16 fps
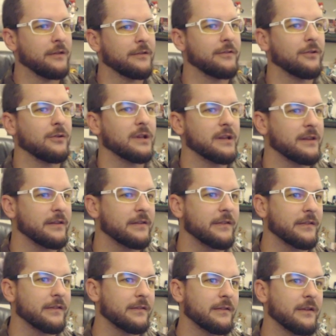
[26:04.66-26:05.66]
certainly
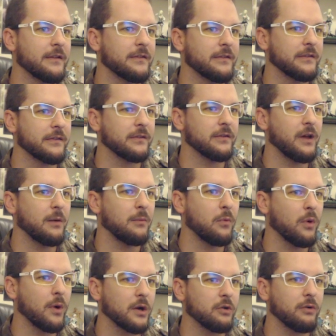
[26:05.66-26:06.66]
this is a
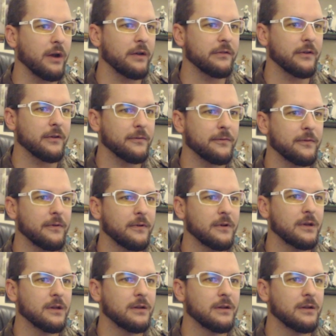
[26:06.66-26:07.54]
more aggressive